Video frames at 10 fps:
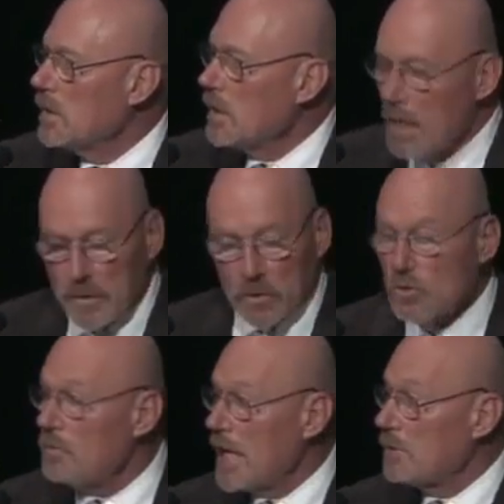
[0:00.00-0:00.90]
How many know
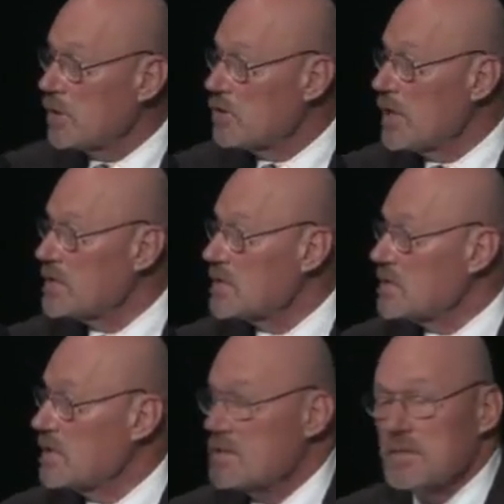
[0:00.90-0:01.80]
the Bible addresses
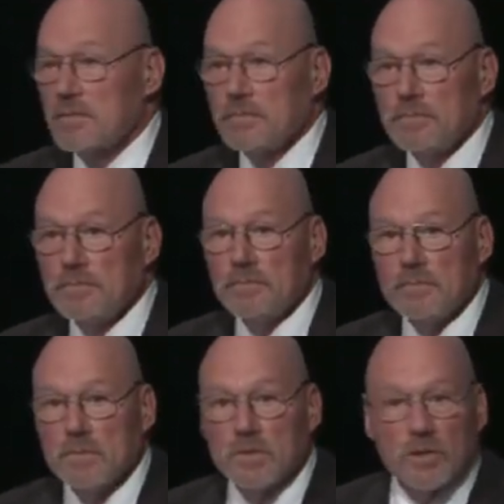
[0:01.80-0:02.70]
this?
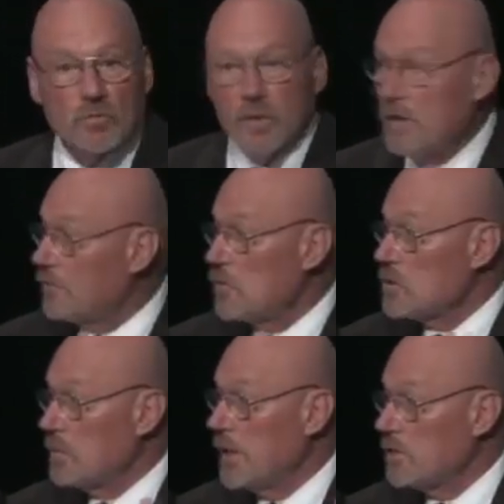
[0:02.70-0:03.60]
Just read 1
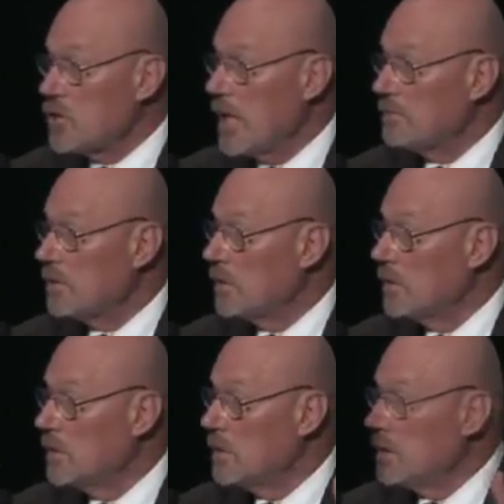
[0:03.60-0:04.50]
Peter chapter,
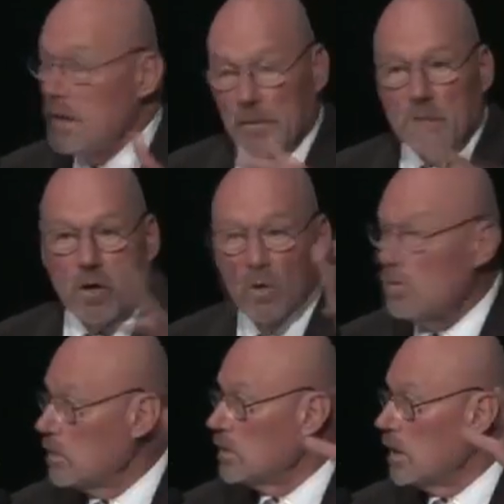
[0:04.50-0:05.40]
the
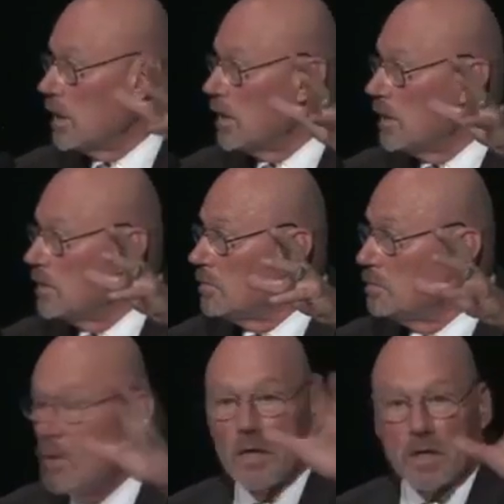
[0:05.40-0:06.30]
whole
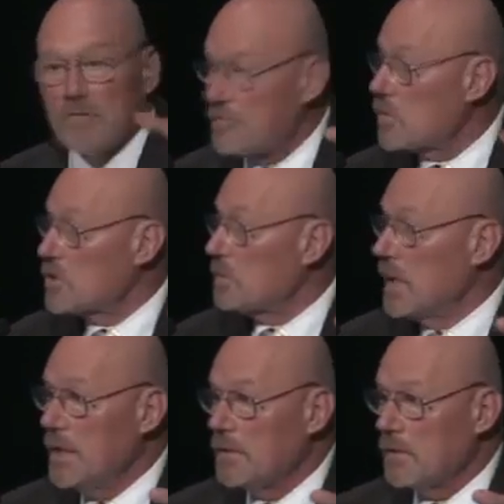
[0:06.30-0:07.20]
book of 1
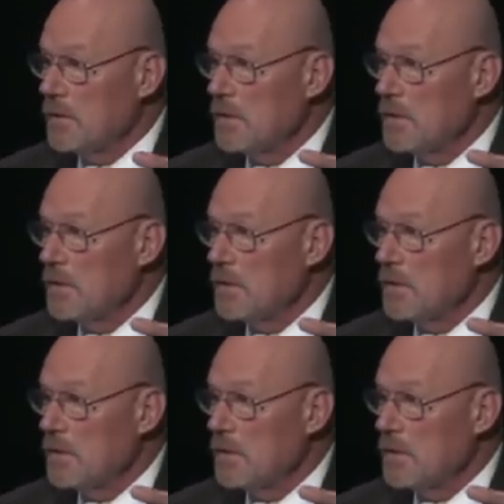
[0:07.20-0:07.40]
Peter.